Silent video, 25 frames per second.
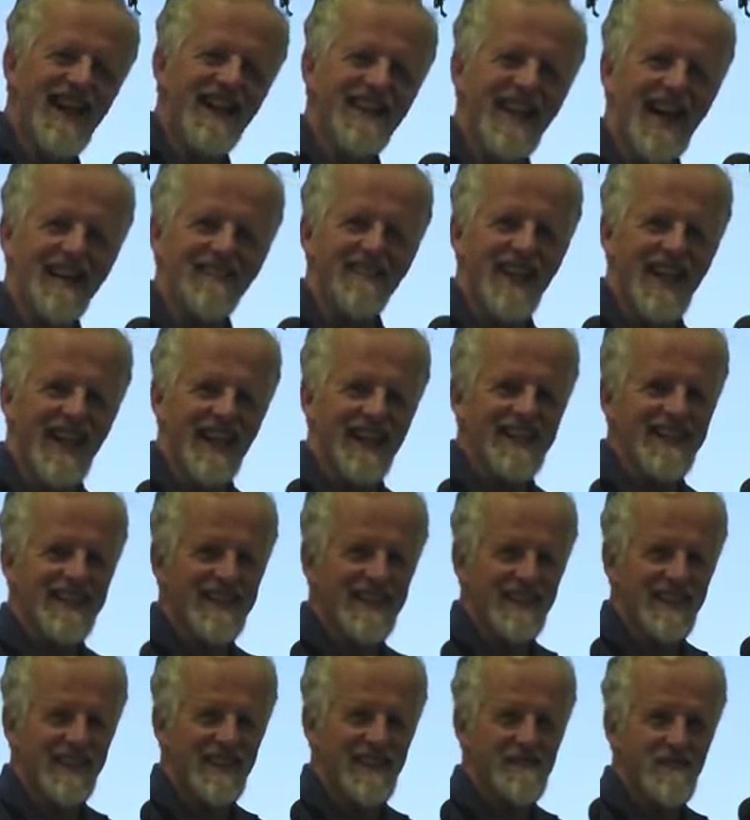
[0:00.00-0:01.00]
that one out.
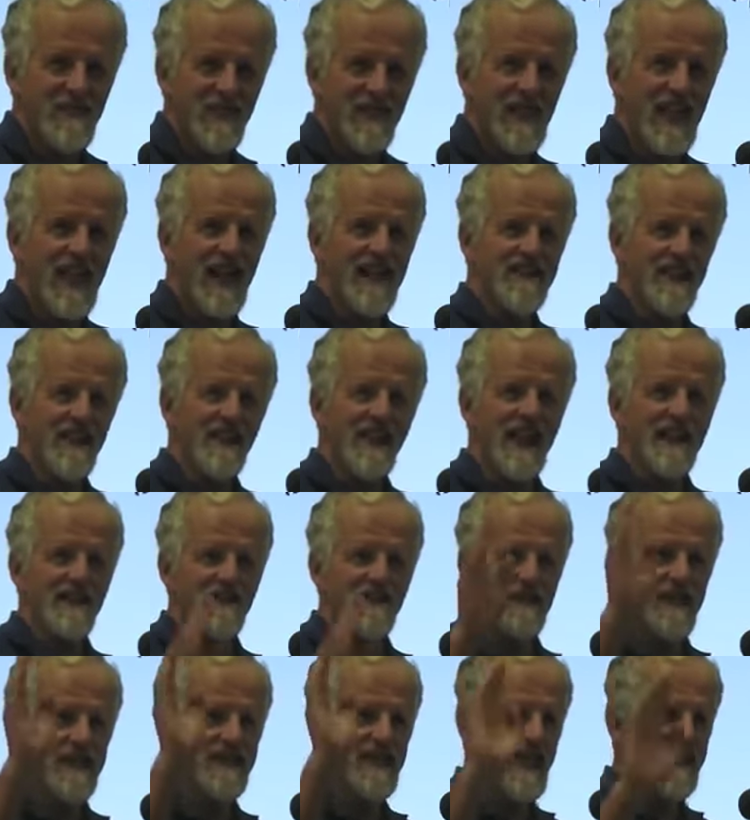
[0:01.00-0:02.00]
So yeah, I said, okay,
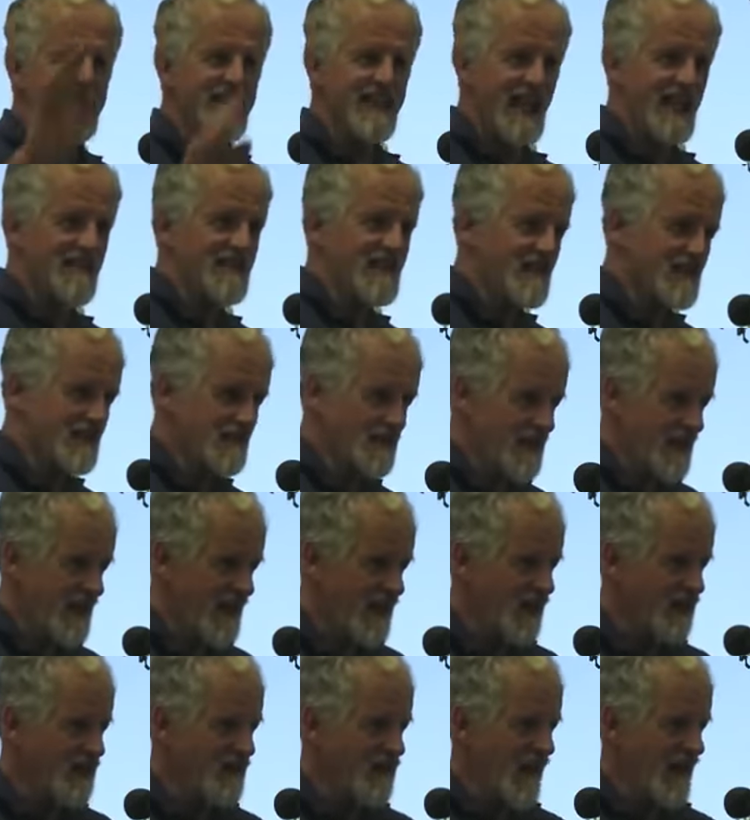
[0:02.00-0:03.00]
it's recess time, so they
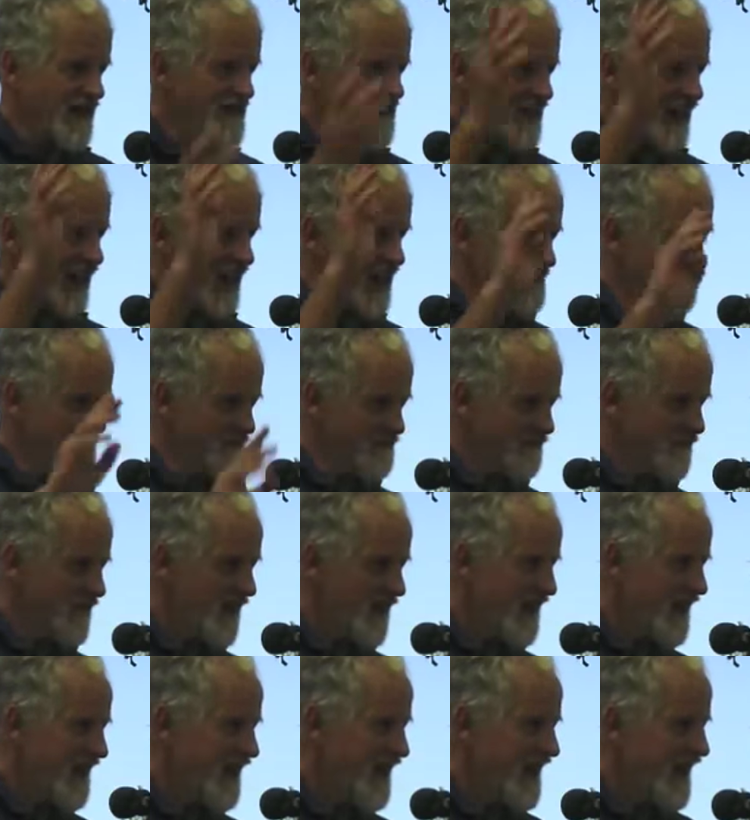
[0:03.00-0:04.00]
all go outside.
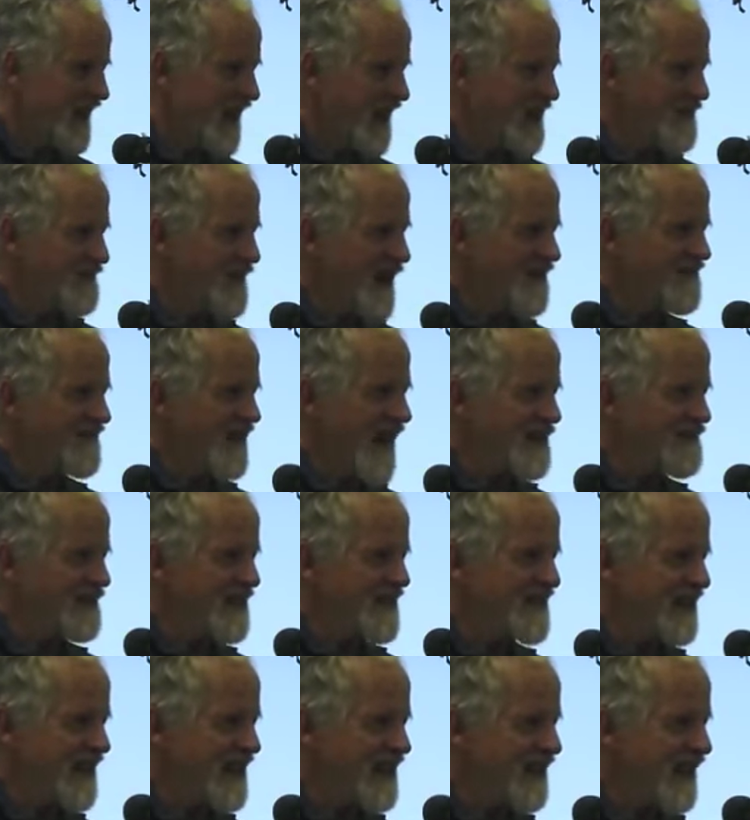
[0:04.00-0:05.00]
And about 5
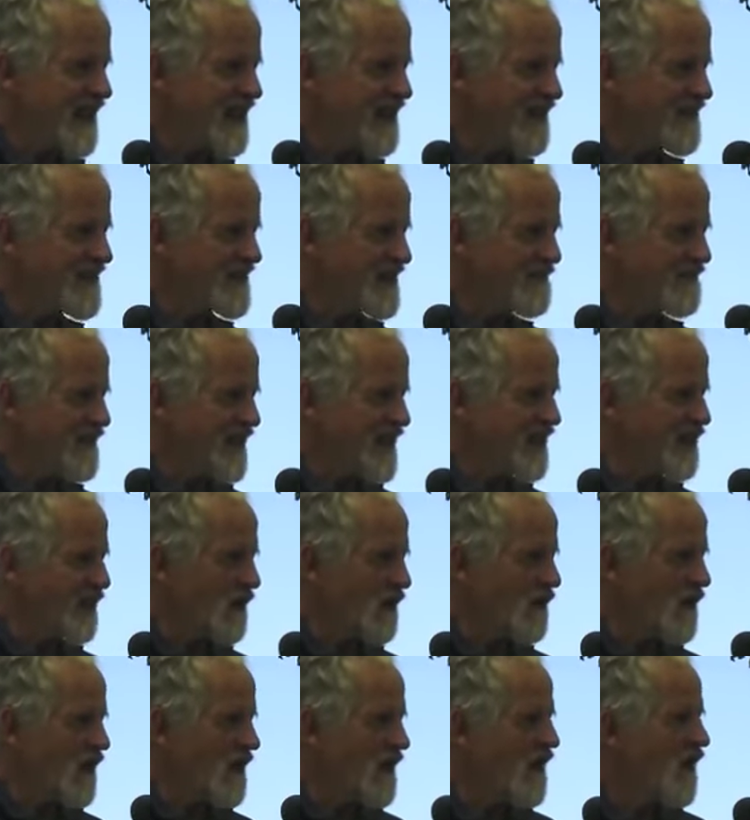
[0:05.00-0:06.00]
minutes later, I hear somebody
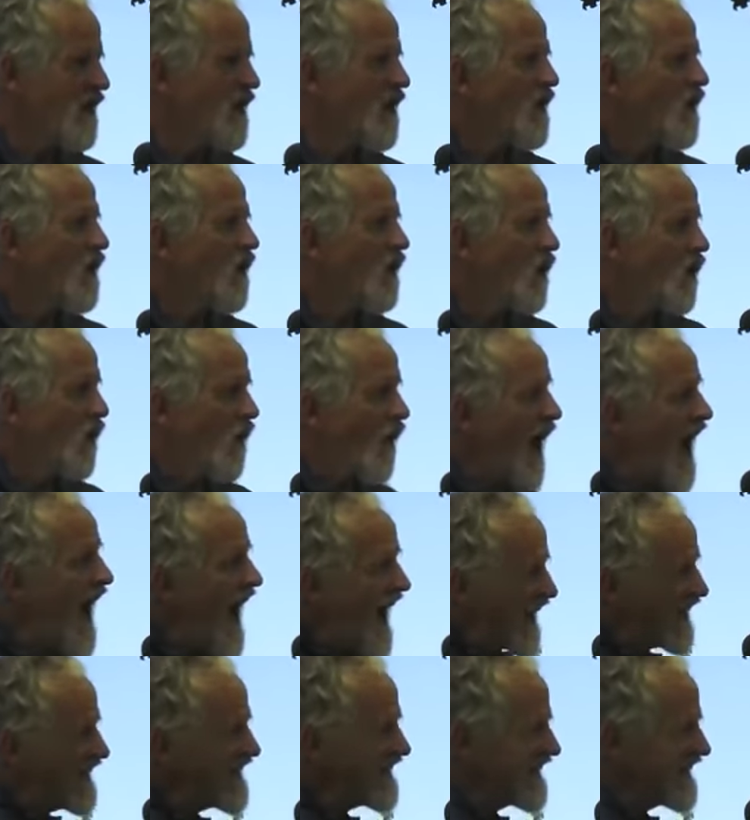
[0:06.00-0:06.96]
go, whack!